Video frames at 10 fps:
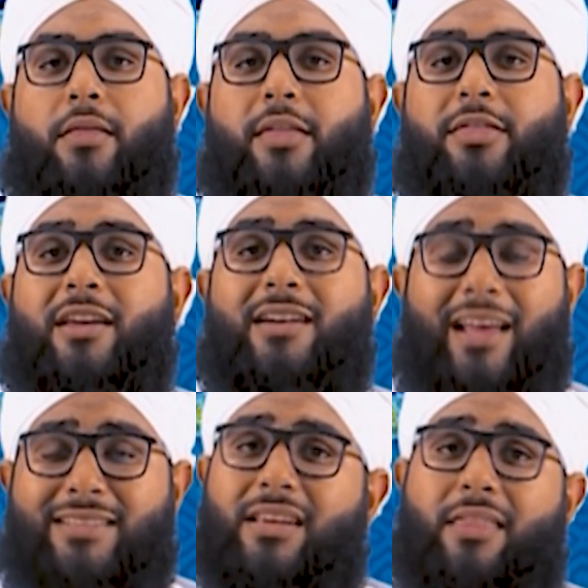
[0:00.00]
The third
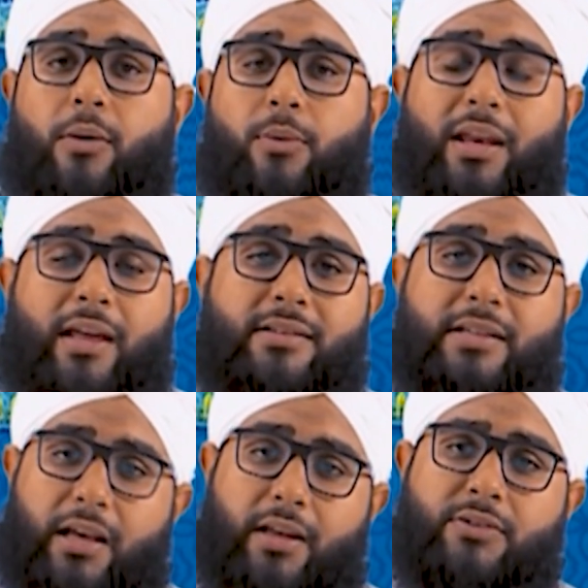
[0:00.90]
lesson that we learned
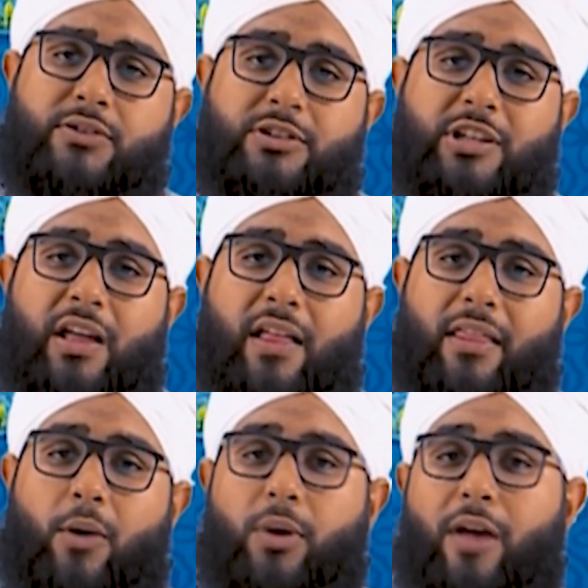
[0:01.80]
here is
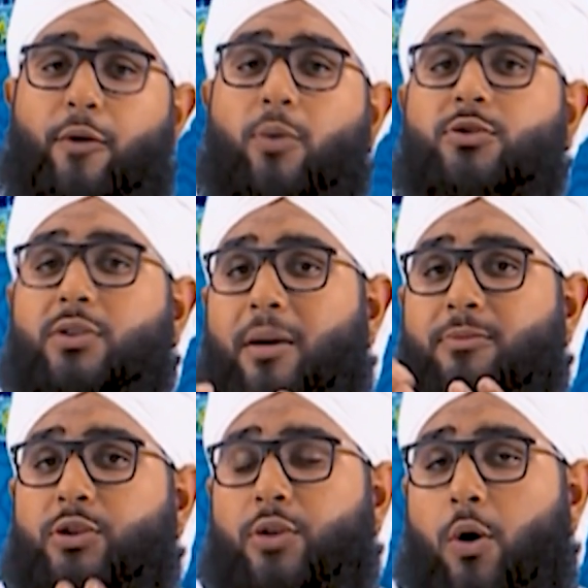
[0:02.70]
that we have also come
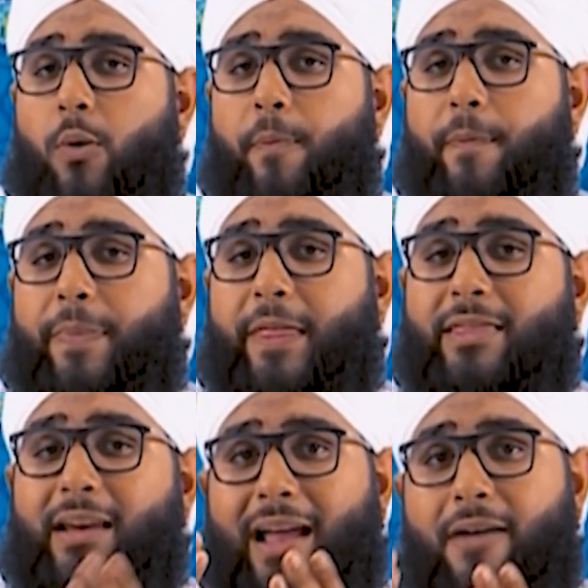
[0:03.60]
to know
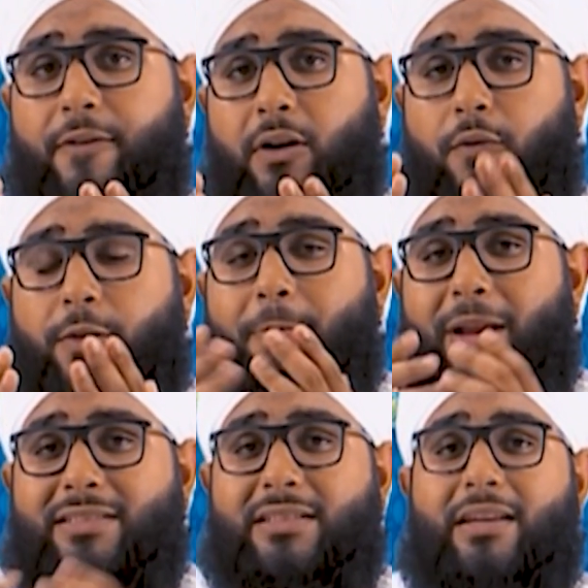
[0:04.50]
that the laughing of the
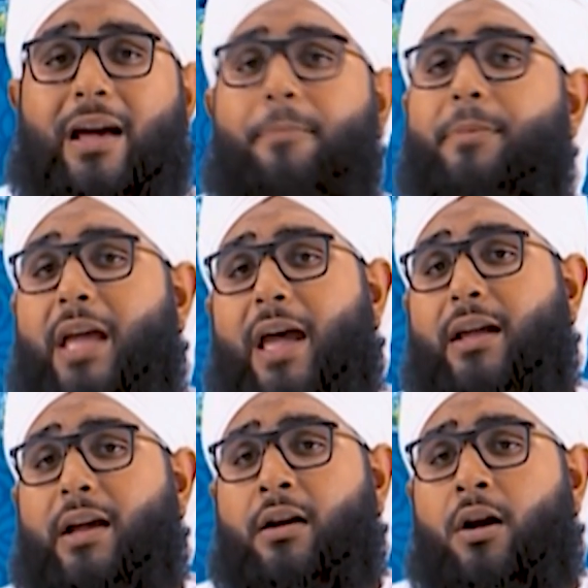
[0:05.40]
blessed
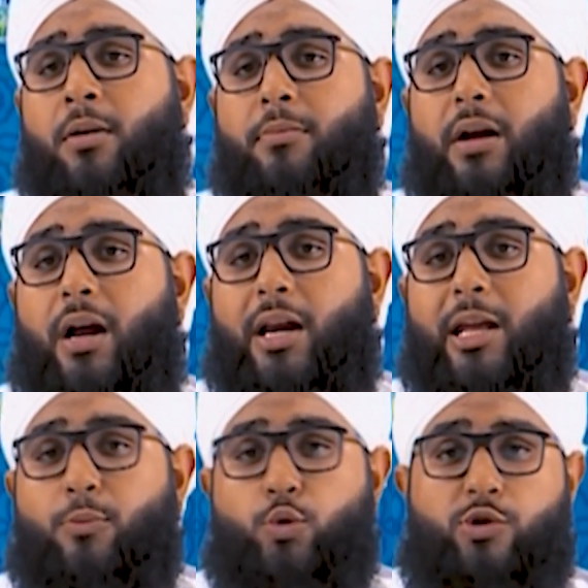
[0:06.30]
Anbiya Karam
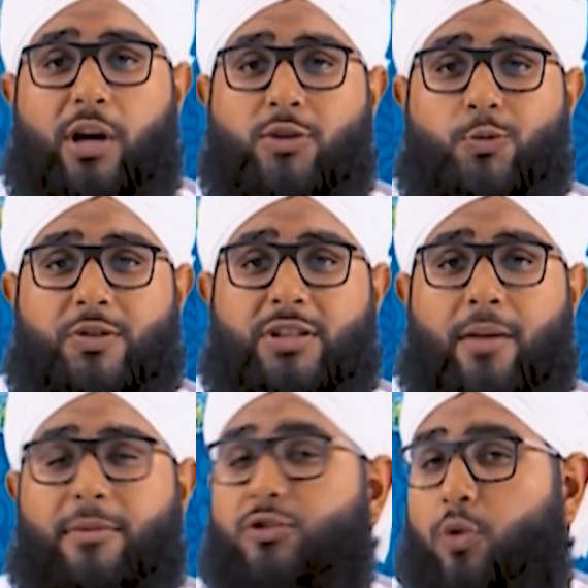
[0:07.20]
alayhi salatu
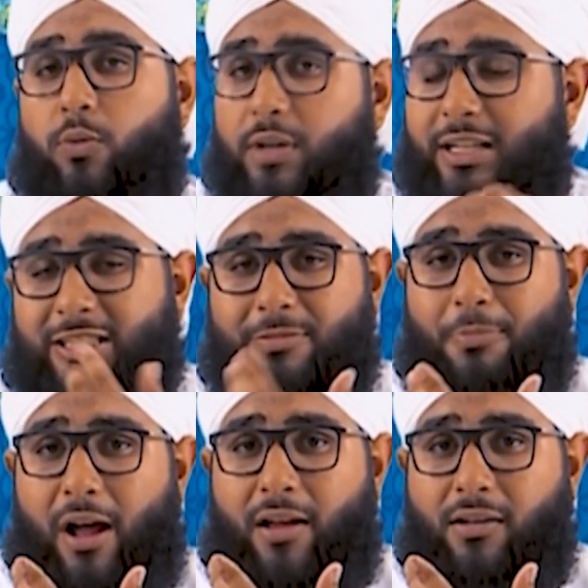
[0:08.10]
wasalam is only a
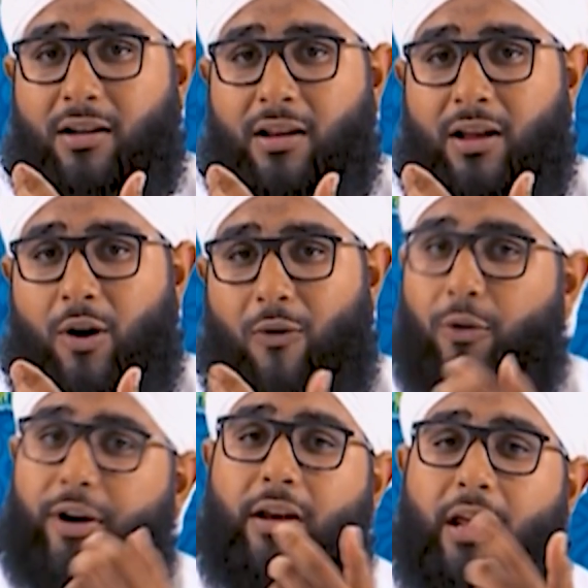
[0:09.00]
smile
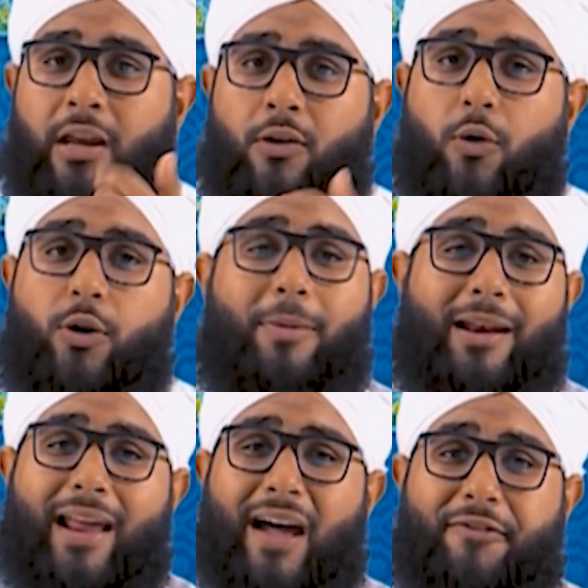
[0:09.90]
or an inaudible
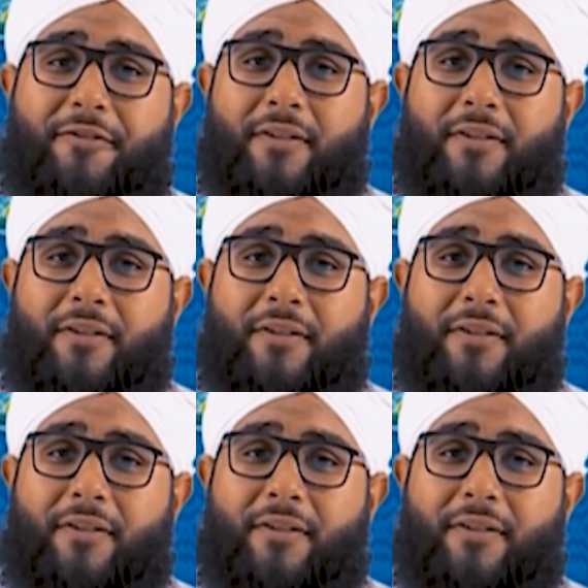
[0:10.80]
laugh.